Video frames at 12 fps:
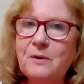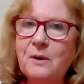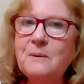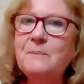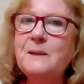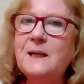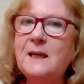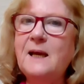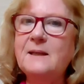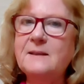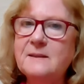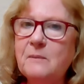probably
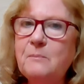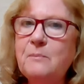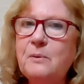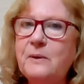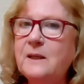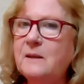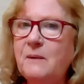at some point,